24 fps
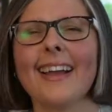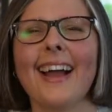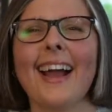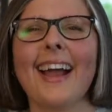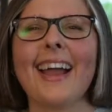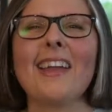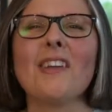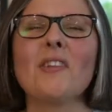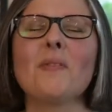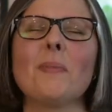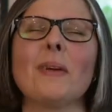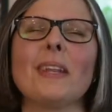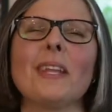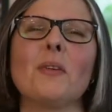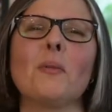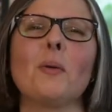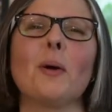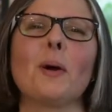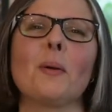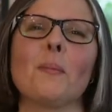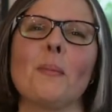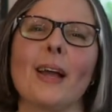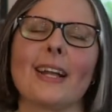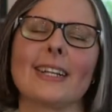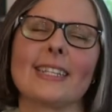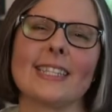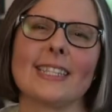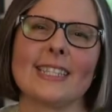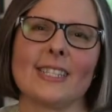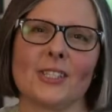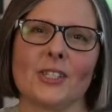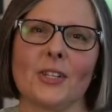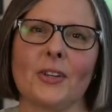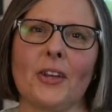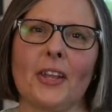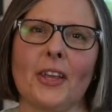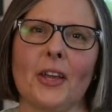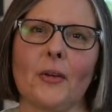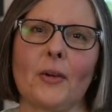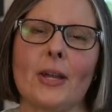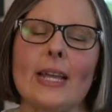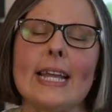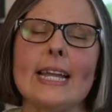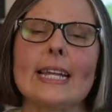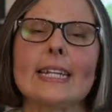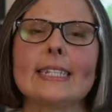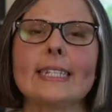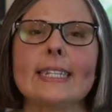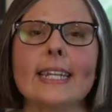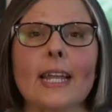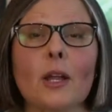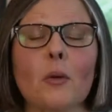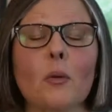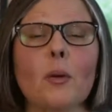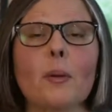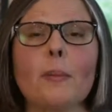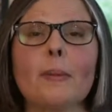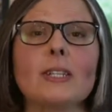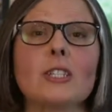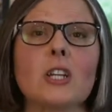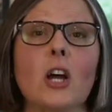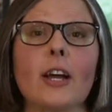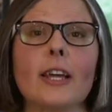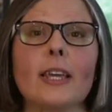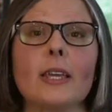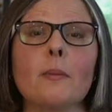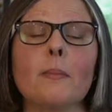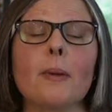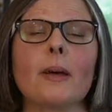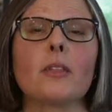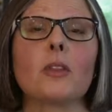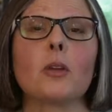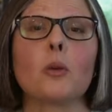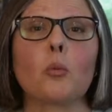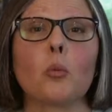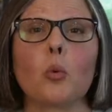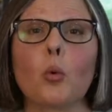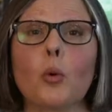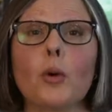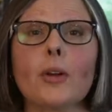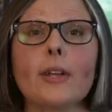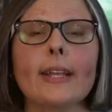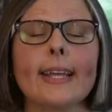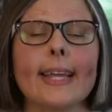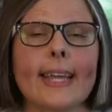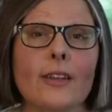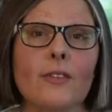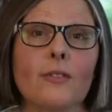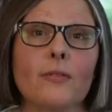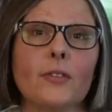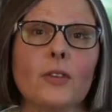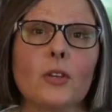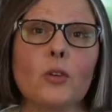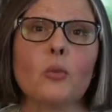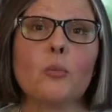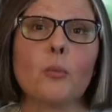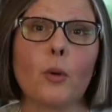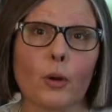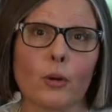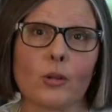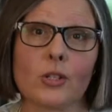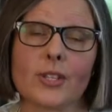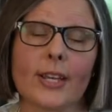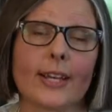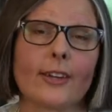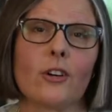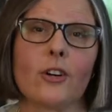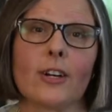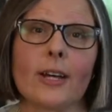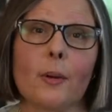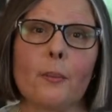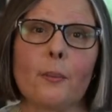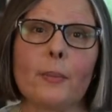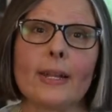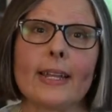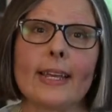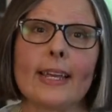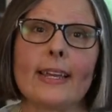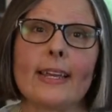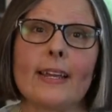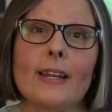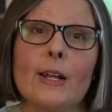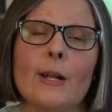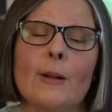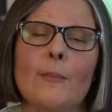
Hi everybody and welcome back to the studio. Today we're going to be talking about the Royal Enfield Motorcycle Company.